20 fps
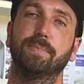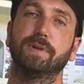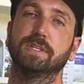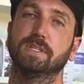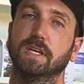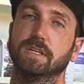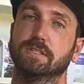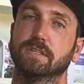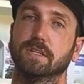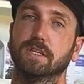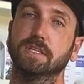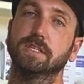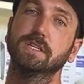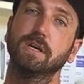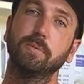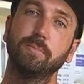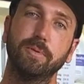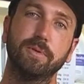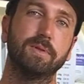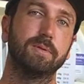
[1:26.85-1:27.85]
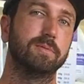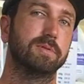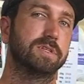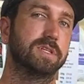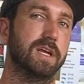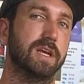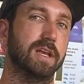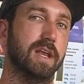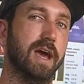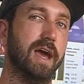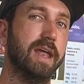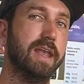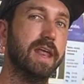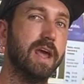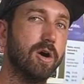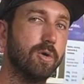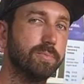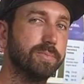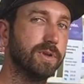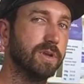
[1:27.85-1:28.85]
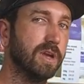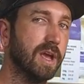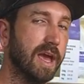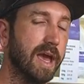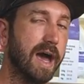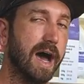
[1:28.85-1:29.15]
potentially jump on the machine and help you